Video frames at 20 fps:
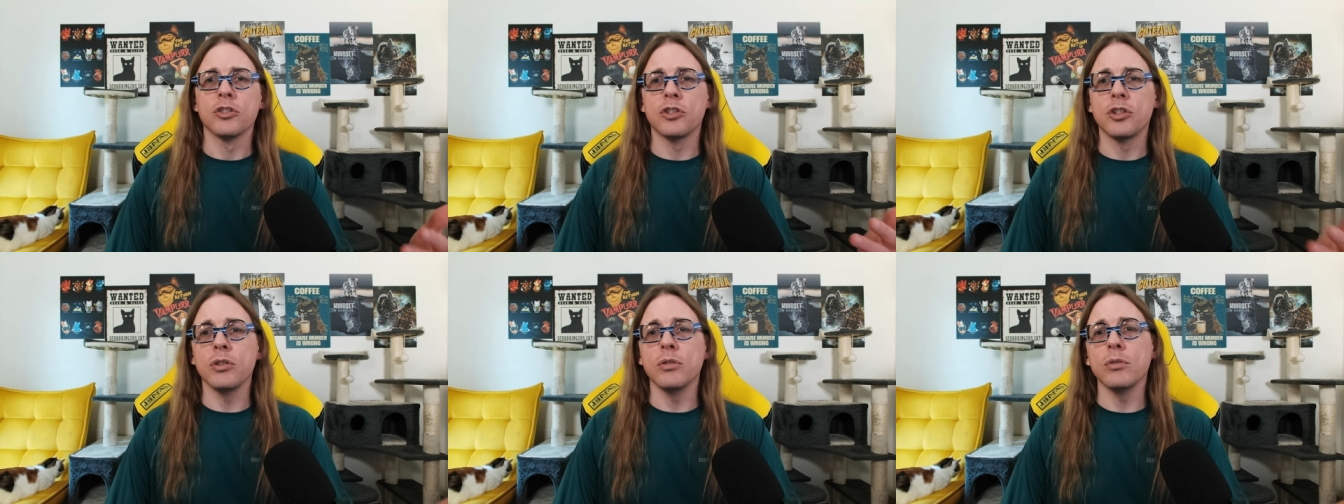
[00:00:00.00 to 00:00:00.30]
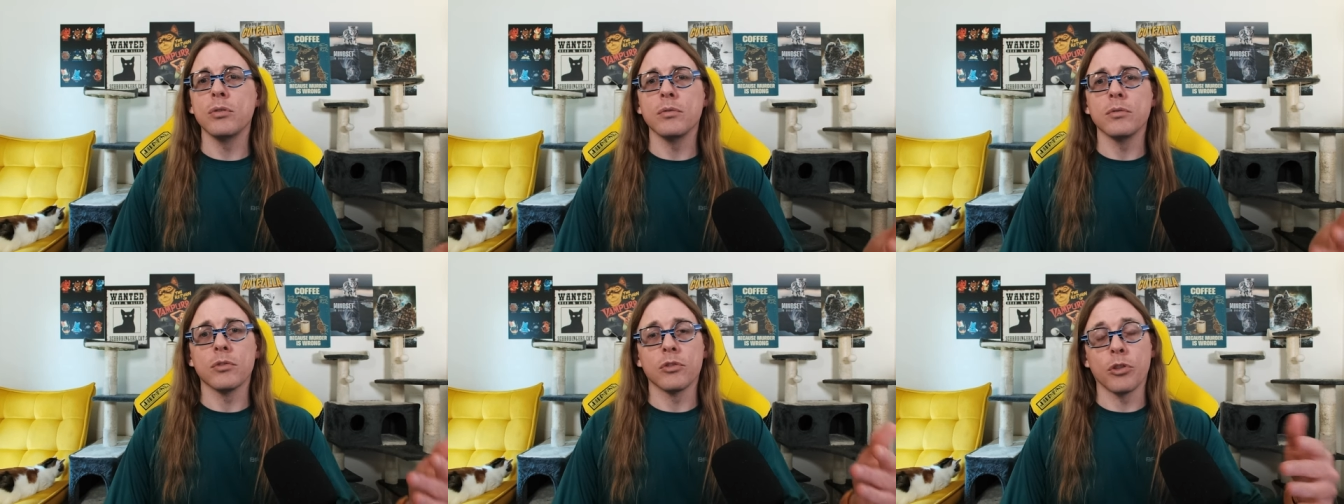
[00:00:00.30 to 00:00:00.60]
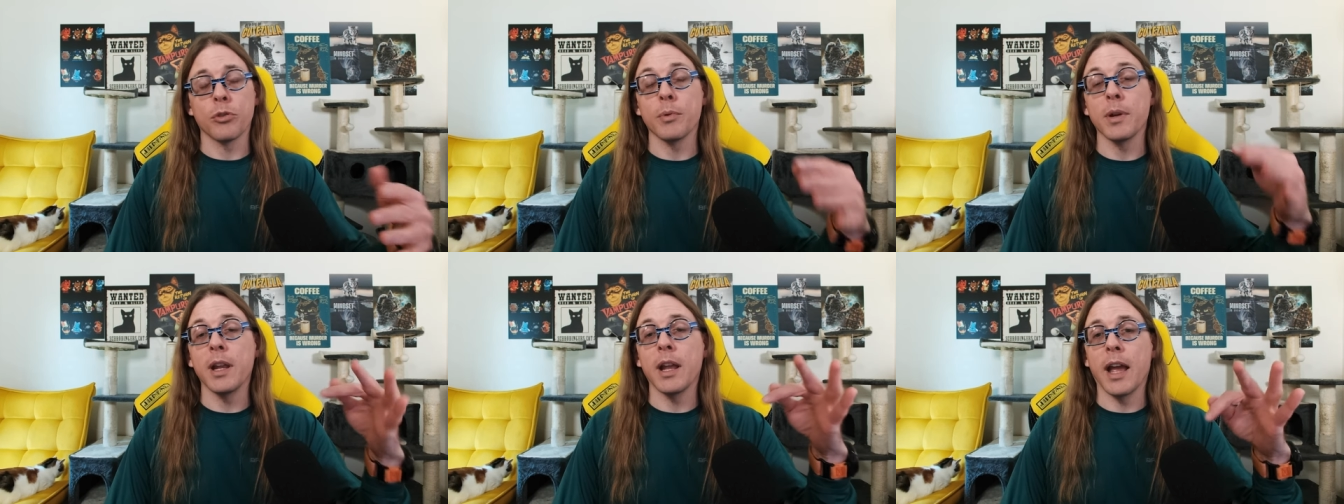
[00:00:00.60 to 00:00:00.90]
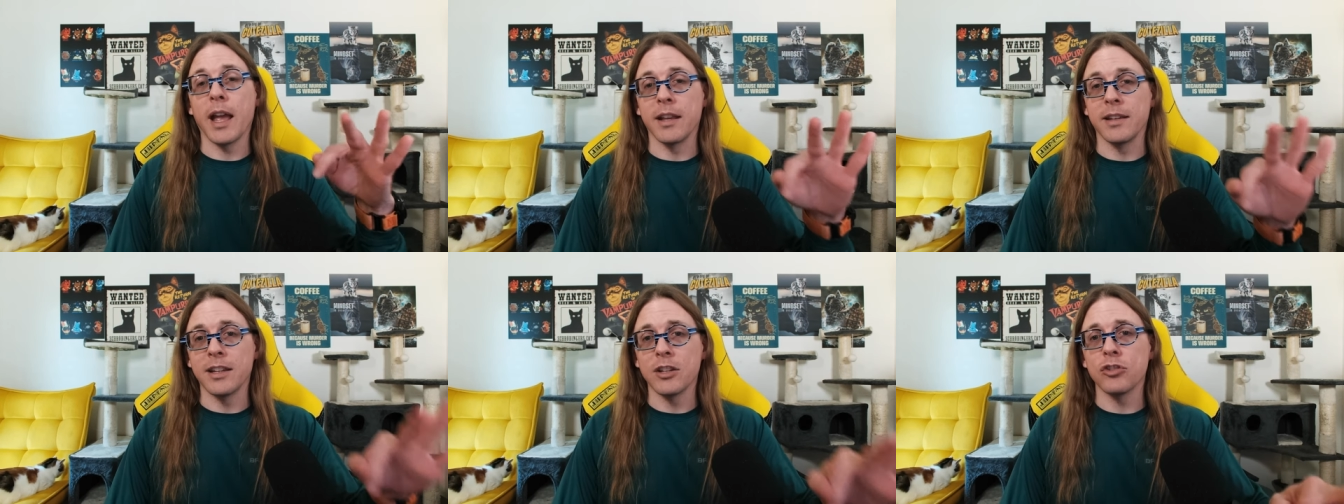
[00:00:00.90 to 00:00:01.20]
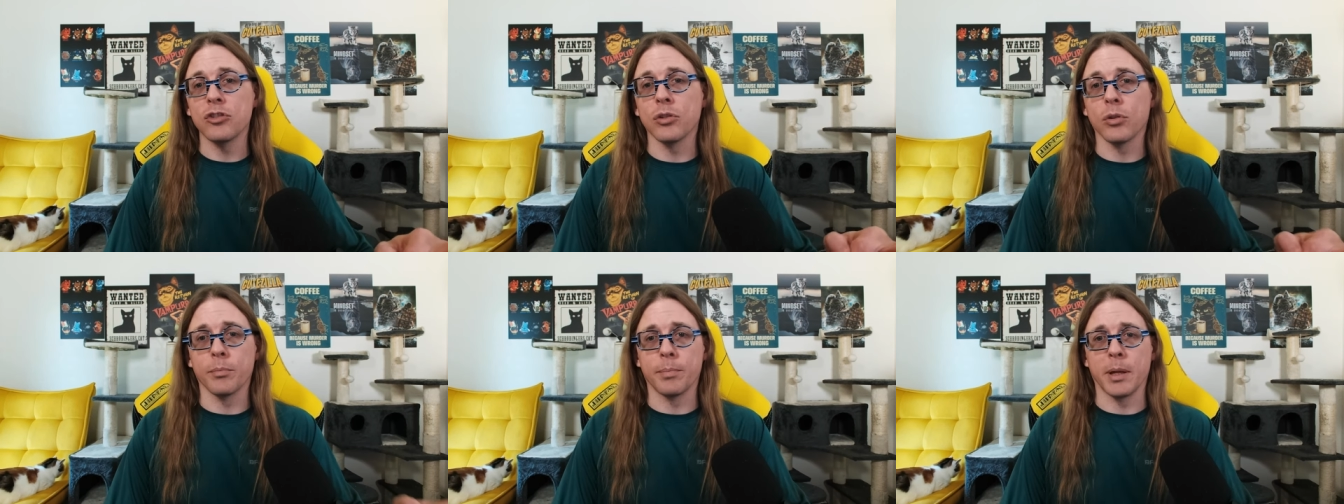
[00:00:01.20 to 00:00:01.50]
Two, three
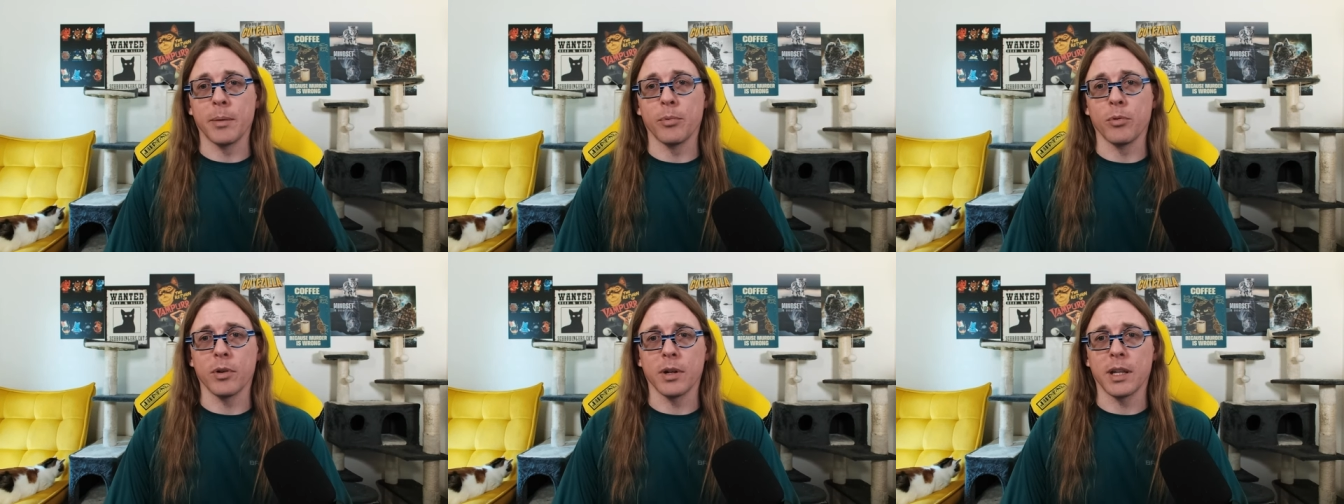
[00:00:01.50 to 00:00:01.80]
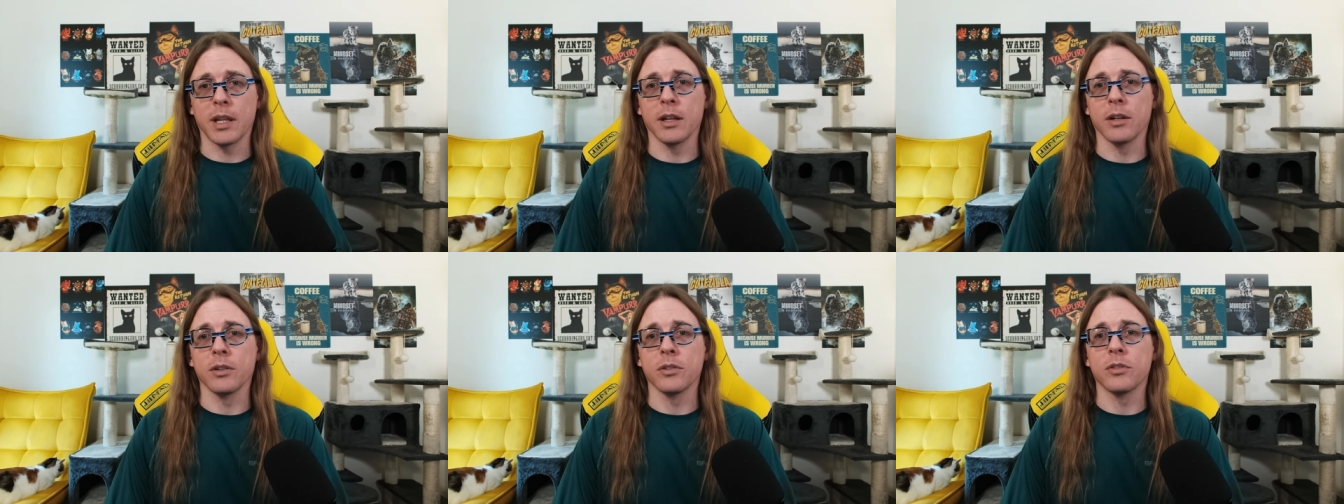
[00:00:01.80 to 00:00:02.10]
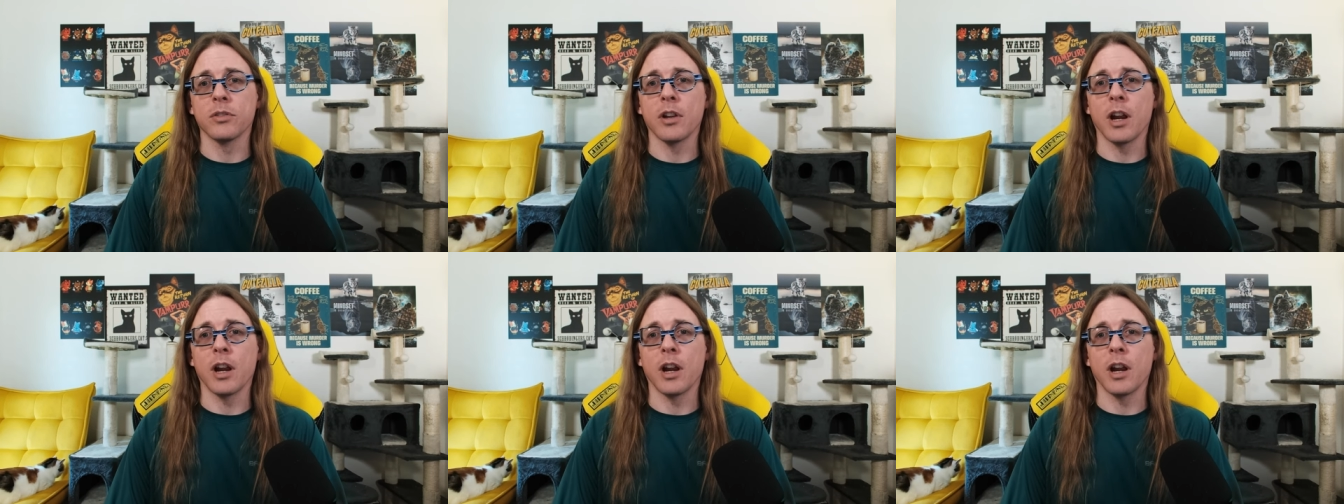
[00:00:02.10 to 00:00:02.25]
additional people were killed.